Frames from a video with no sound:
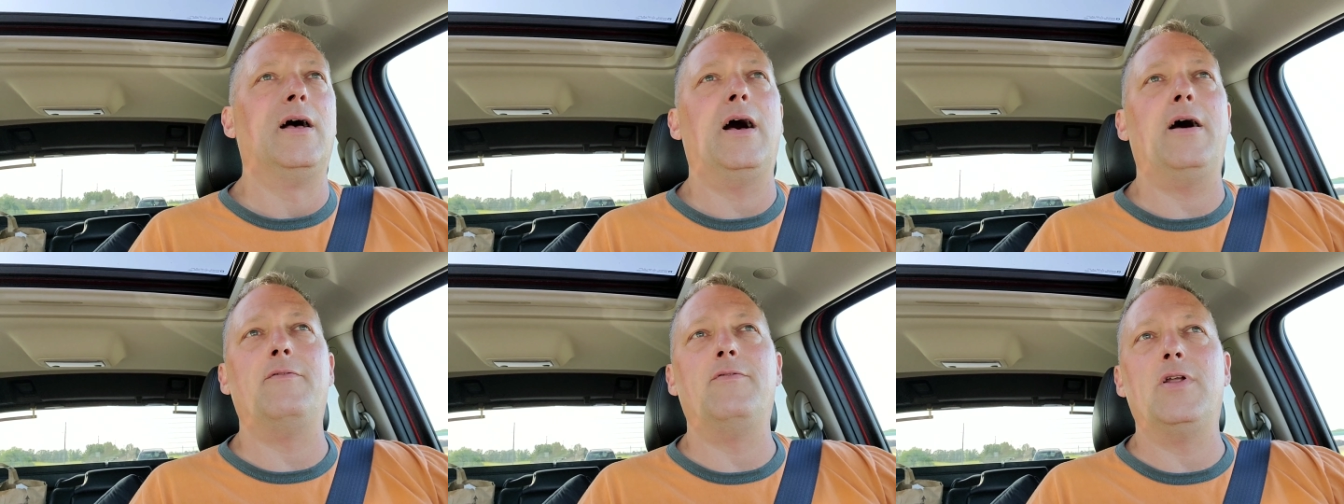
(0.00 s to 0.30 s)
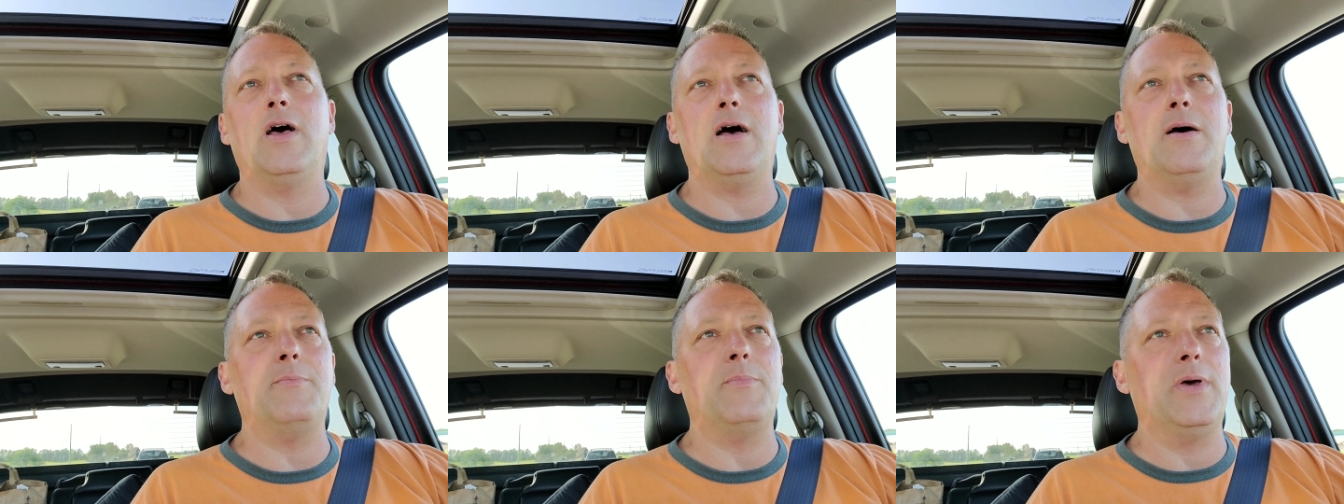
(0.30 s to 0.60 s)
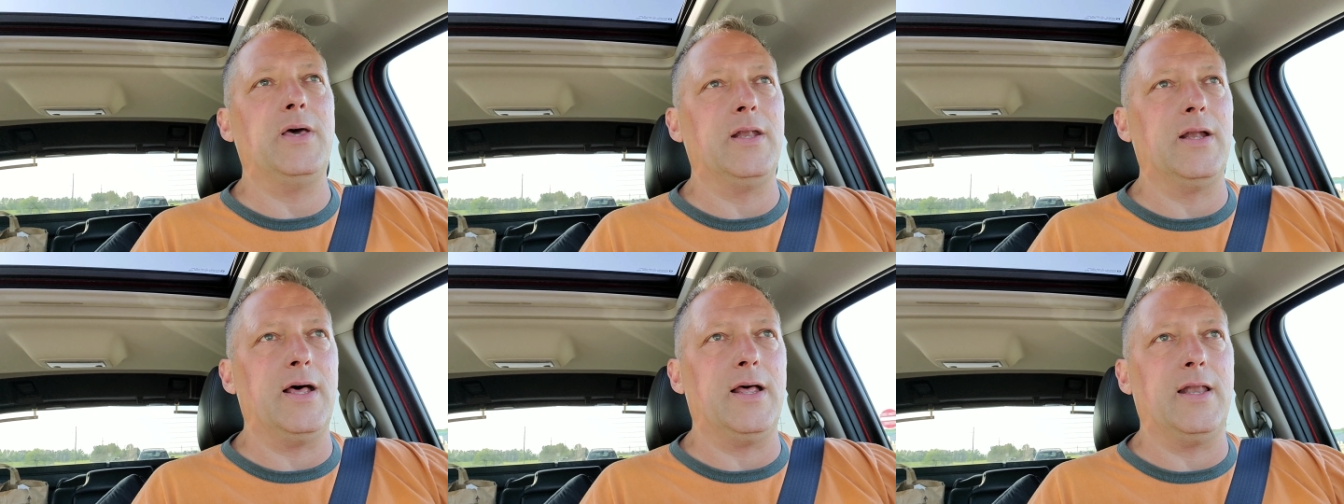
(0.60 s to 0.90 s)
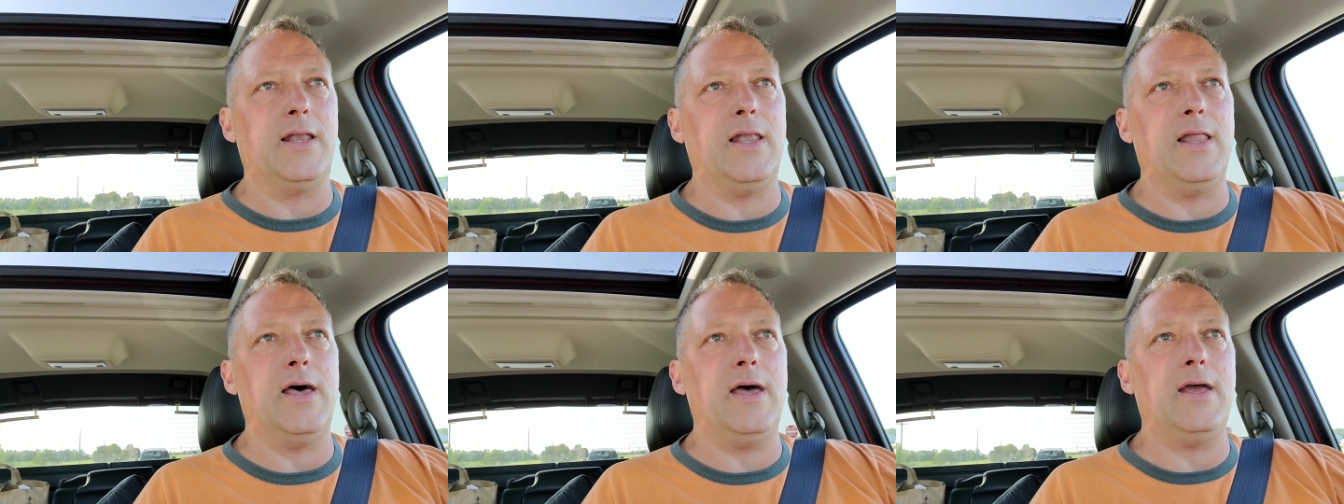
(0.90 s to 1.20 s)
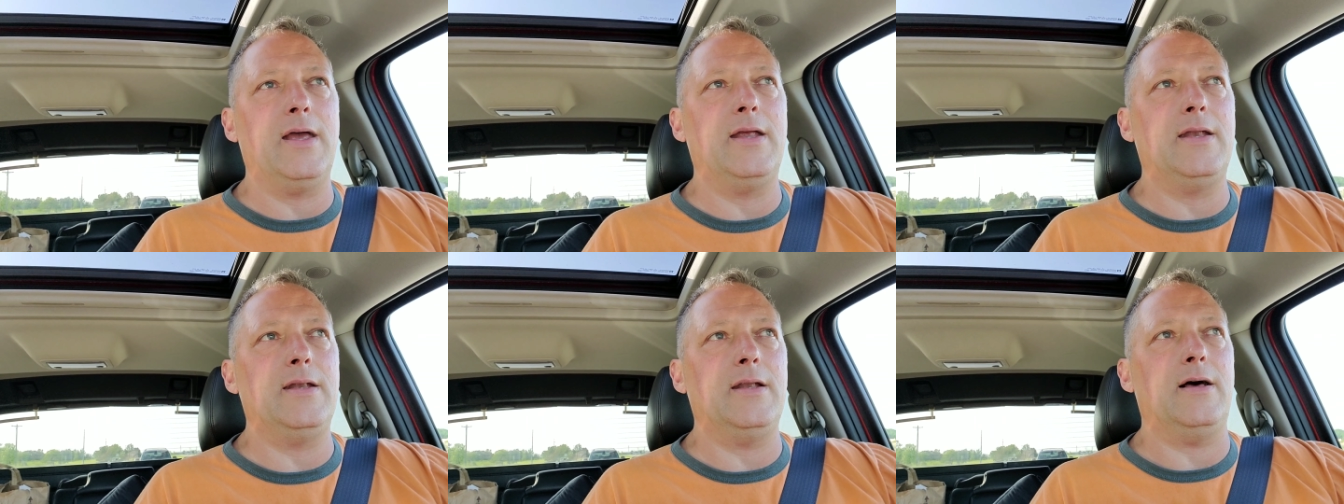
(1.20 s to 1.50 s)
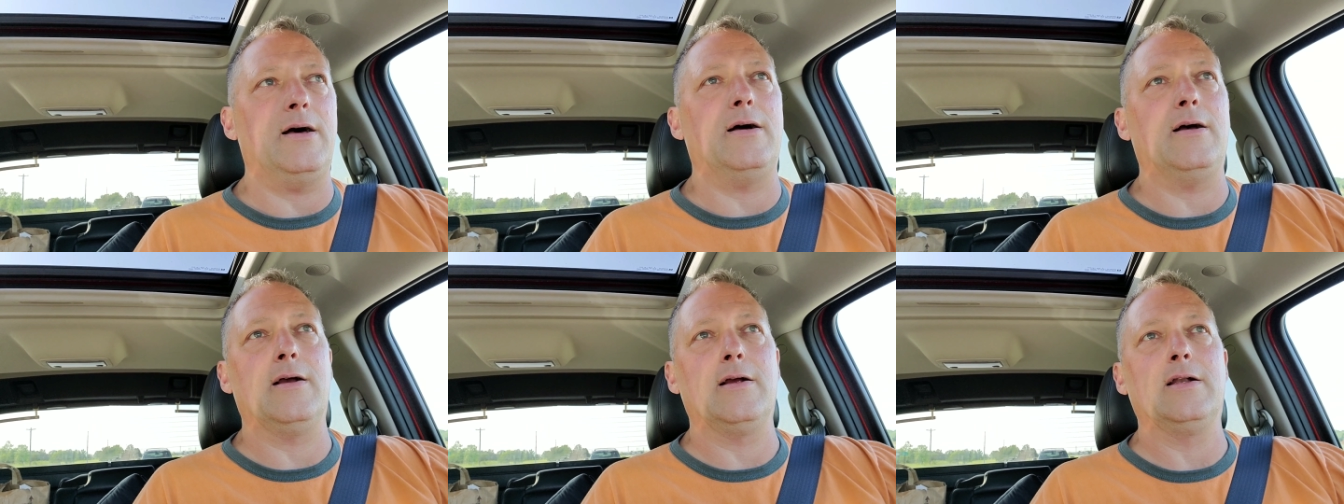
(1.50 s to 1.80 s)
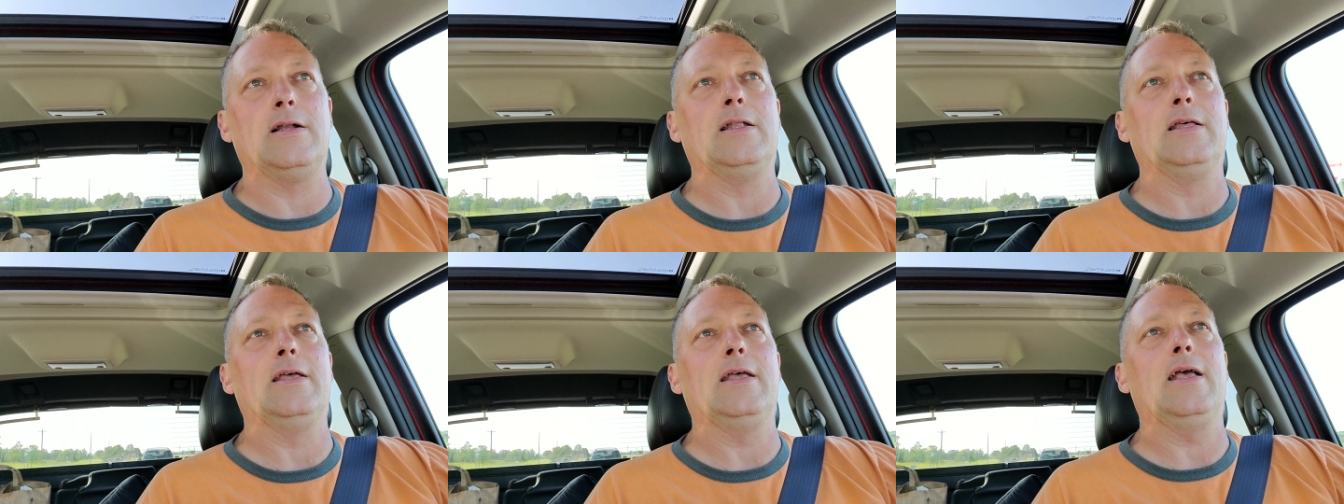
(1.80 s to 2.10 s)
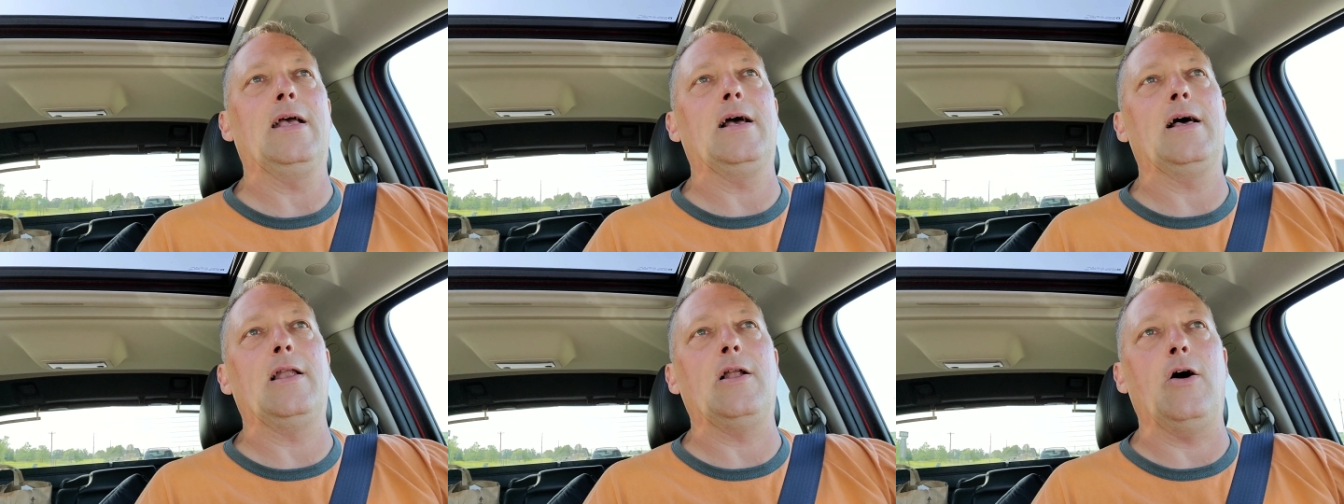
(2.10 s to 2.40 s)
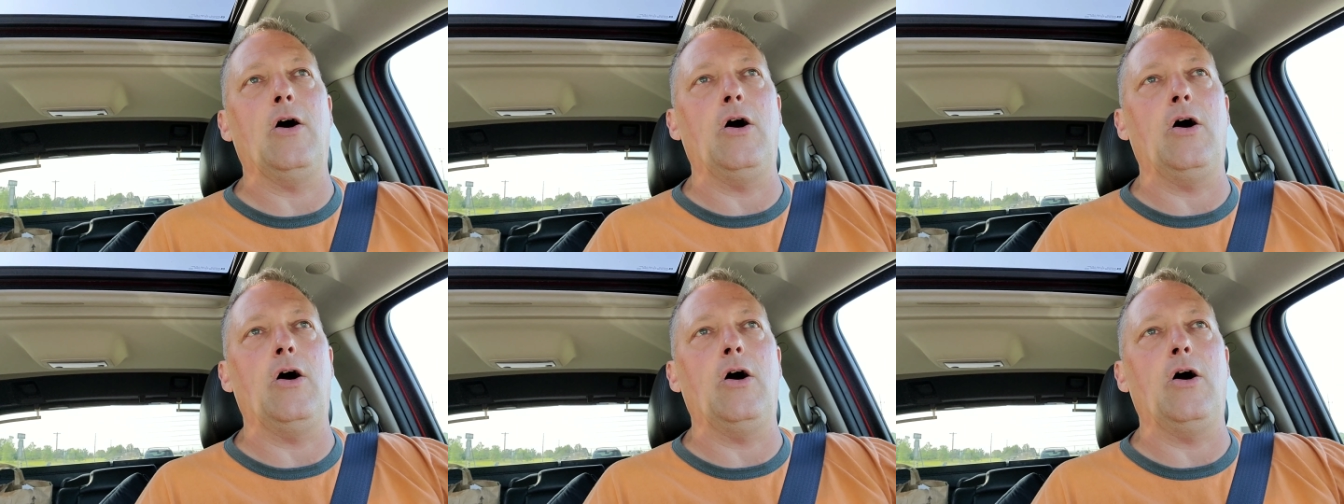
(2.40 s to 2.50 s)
I've not been online hardly at